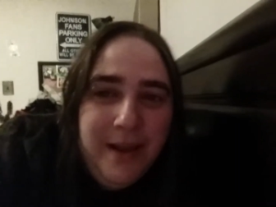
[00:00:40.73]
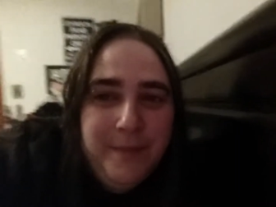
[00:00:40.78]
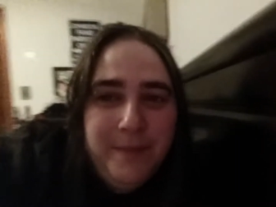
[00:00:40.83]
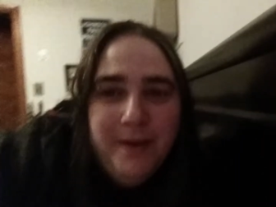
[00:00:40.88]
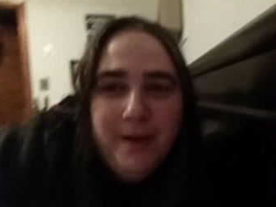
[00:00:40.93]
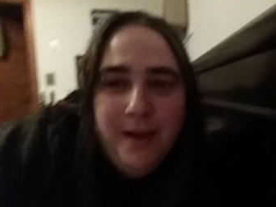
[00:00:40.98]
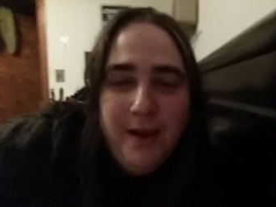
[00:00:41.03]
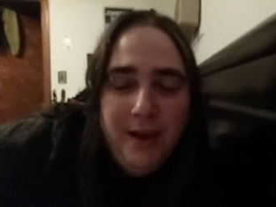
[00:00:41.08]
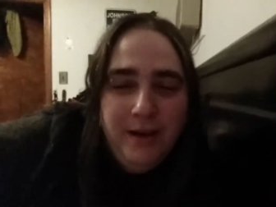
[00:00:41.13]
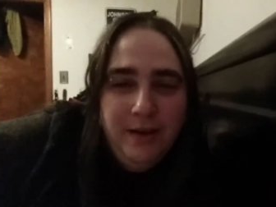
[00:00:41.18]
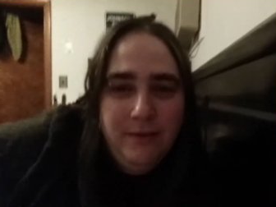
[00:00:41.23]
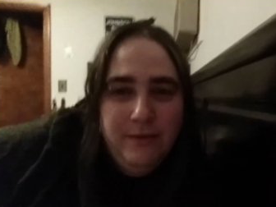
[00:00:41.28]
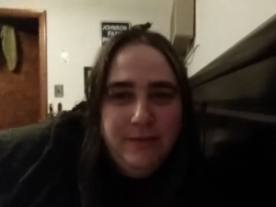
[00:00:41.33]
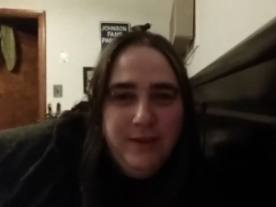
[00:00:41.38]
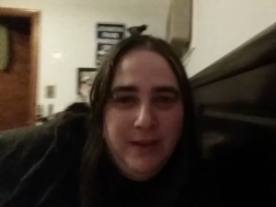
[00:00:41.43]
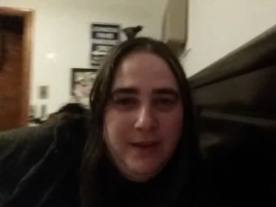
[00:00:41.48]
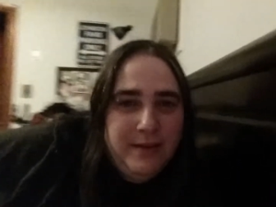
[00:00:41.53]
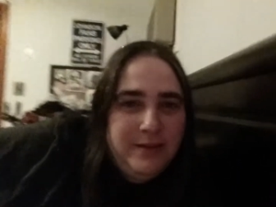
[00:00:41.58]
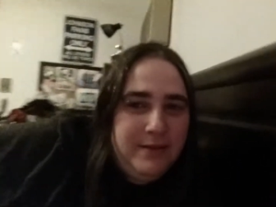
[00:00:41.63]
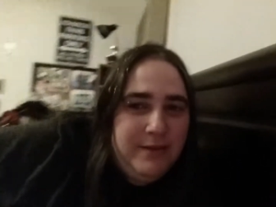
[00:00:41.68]
I I know
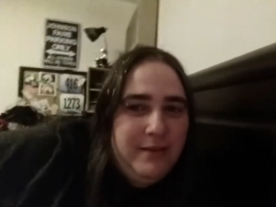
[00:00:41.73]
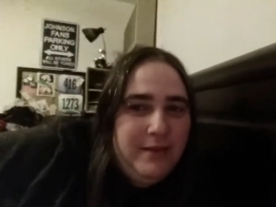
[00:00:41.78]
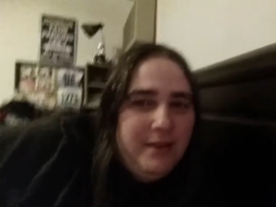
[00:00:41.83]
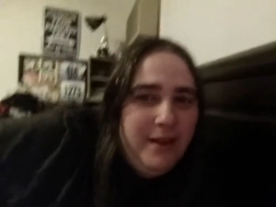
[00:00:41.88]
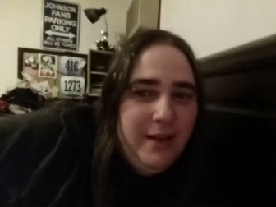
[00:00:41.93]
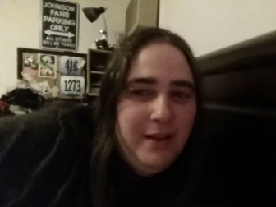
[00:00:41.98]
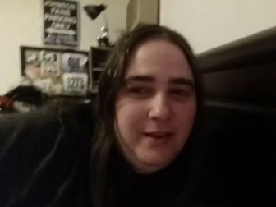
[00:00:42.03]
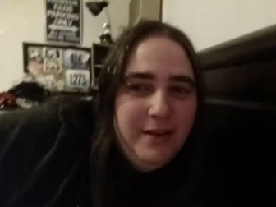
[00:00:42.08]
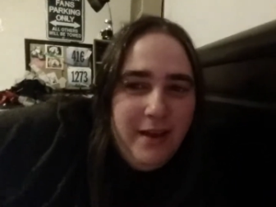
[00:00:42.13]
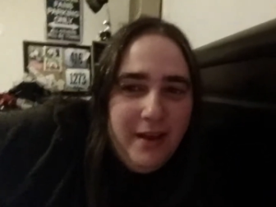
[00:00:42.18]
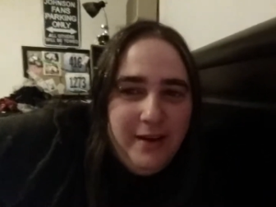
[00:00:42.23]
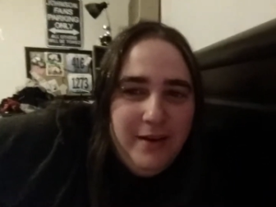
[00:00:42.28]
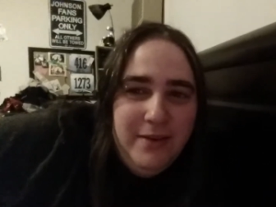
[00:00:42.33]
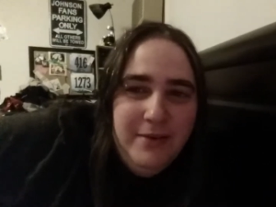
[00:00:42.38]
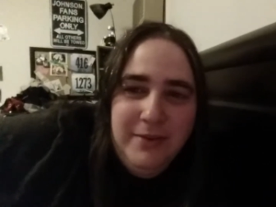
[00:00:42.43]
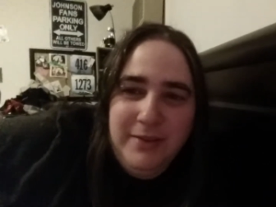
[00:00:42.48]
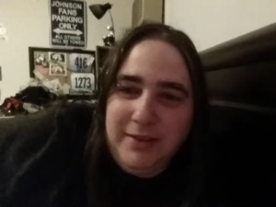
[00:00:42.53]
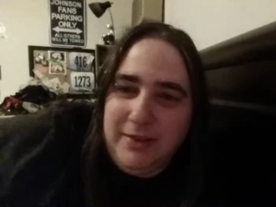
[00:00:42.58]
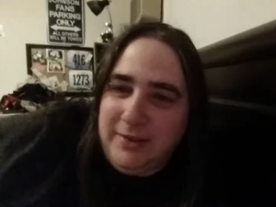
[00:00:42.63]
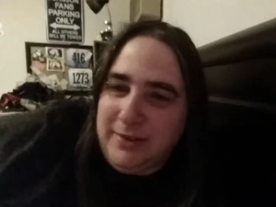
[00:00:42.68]
things. I I
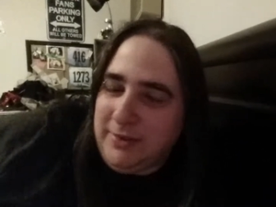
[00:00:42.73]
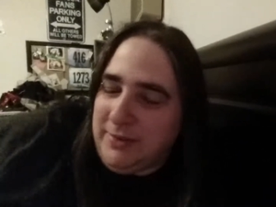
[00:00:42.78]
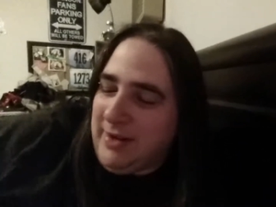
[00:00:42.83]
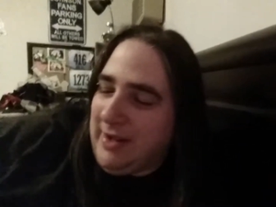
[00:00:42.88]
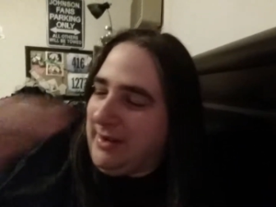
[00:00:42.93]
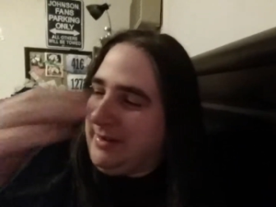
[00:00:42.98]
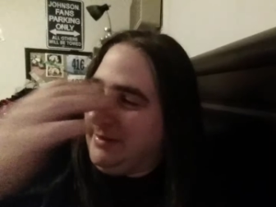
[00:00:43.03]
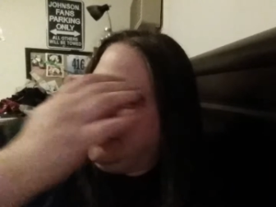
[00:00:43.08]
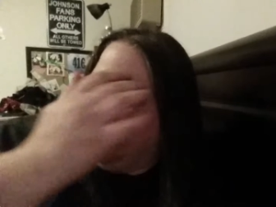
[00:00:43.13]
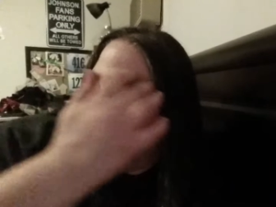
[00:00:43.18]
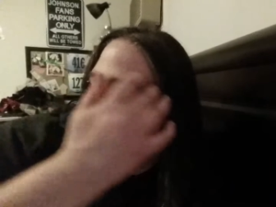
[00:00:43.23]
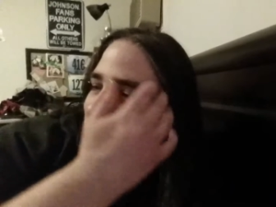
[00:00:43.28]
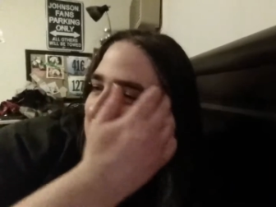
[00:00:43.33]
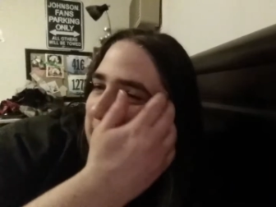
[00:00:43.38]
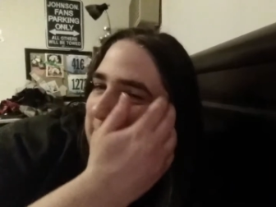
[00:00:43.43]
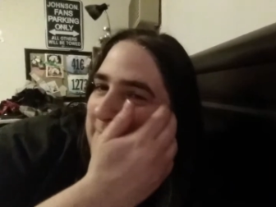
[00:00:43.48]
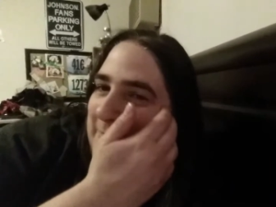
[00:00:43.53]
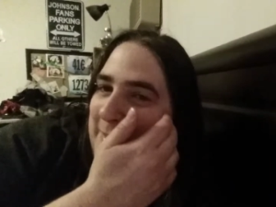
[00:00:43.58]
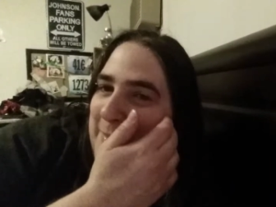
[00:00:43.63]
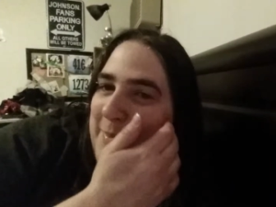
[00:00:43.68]
know what to do now.
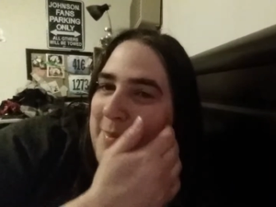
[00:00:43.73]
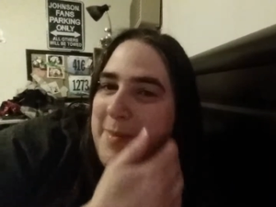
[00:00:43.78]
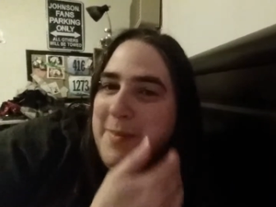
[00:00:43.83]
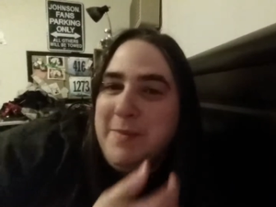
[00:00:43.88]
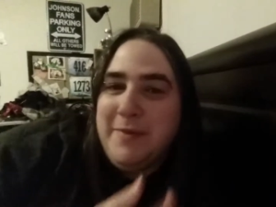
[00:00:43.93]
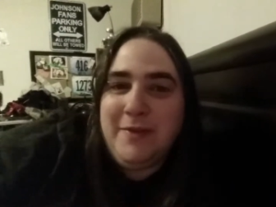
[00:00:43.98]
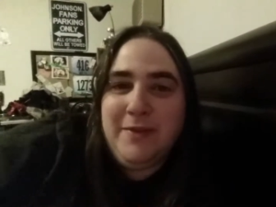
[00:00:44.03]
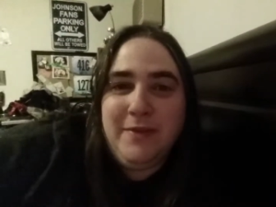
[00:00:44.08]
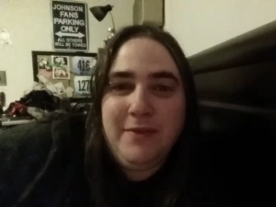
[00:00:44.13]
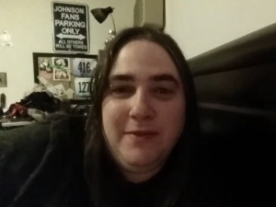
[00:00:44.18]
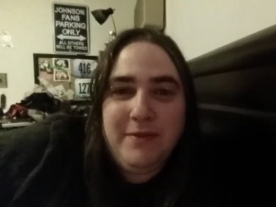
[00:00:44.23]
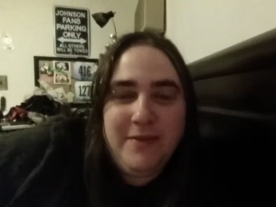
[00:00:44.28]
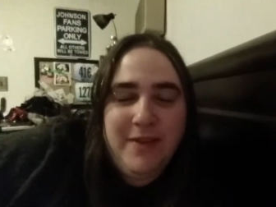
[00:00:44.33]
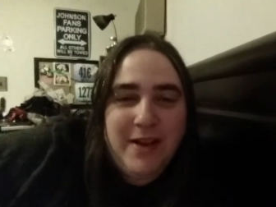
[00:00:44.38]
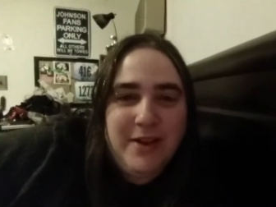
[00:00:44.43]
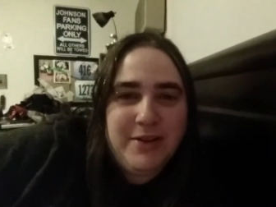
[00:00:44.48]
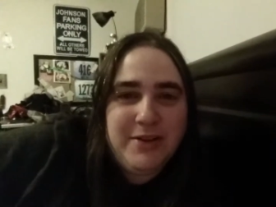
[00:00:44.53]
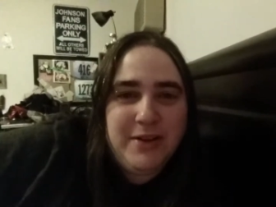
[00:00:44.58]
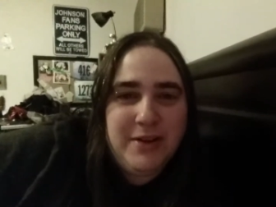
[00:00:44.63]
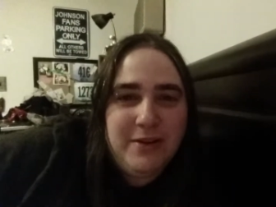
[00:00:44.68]
I'm I'm a
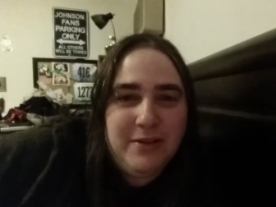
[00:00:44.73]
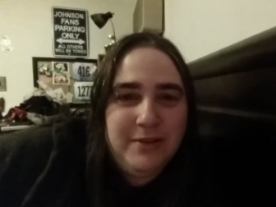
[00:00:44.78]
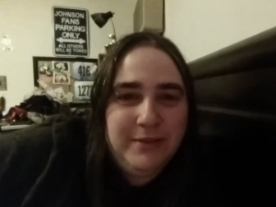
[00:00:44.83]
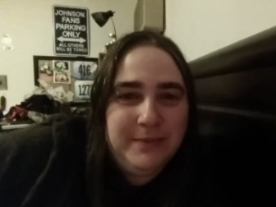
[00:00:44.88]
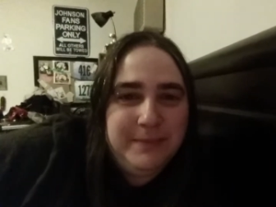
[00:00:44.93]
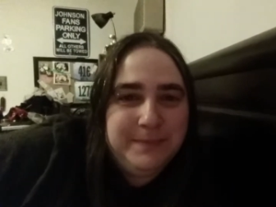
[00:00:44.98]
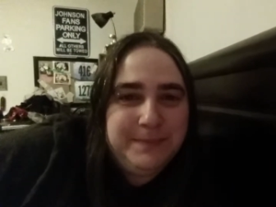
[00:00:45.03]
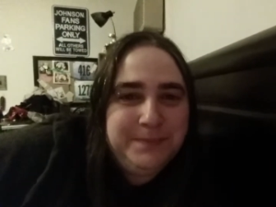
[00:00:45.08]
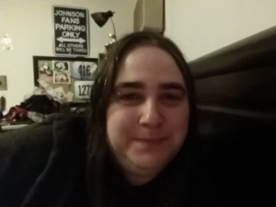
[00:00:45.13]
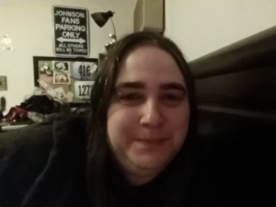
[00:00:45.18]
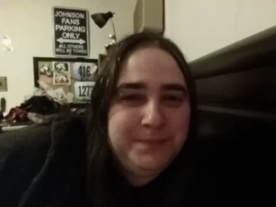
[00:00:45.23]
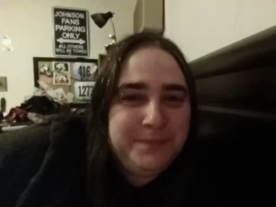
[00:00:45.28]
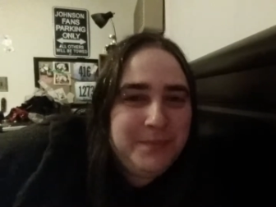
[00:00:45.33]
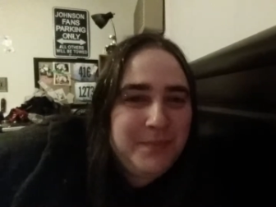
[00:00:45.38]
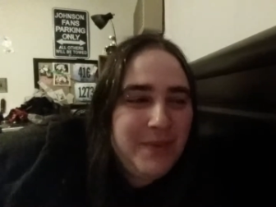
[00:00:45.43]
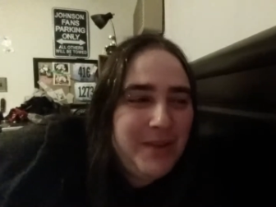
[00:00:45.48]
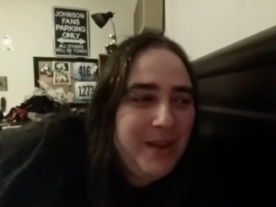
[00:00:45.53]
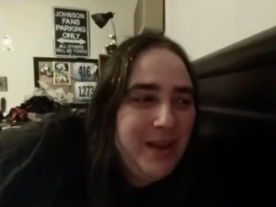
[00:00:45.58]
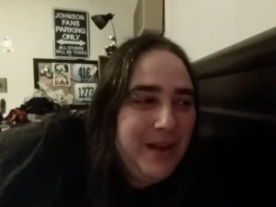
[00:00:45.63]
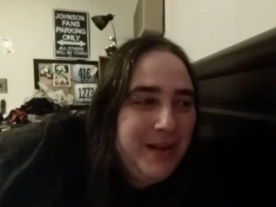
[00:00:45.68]
professional.
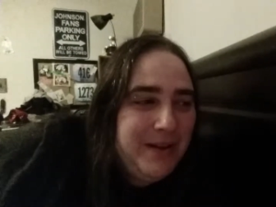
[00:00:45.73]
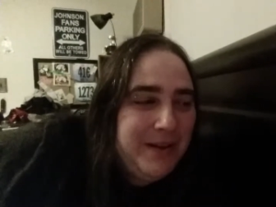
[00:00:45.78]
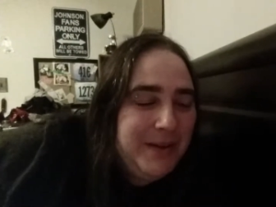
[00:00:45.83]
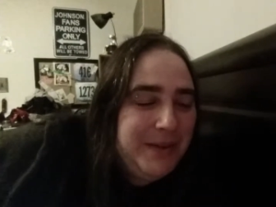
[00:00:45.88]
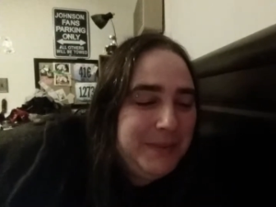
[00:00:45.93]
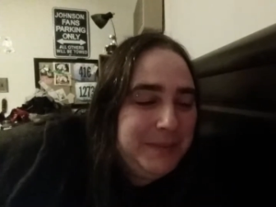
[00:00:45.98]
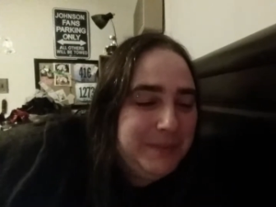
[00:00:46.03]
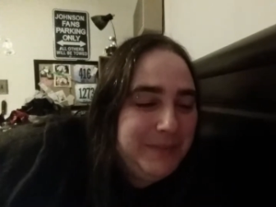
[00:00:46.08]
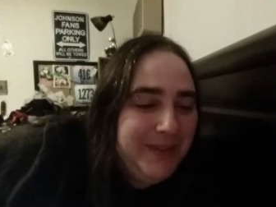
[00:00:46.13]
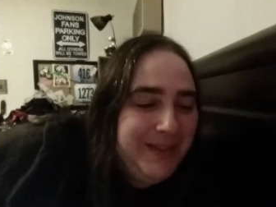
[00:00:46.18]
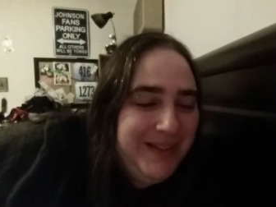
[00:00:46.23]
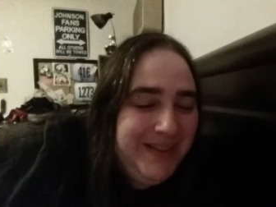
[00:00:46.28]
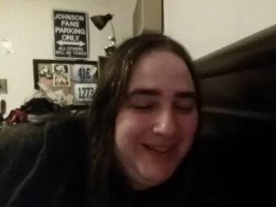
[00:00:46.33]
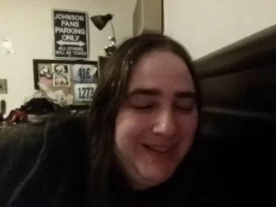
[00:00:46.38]
Um.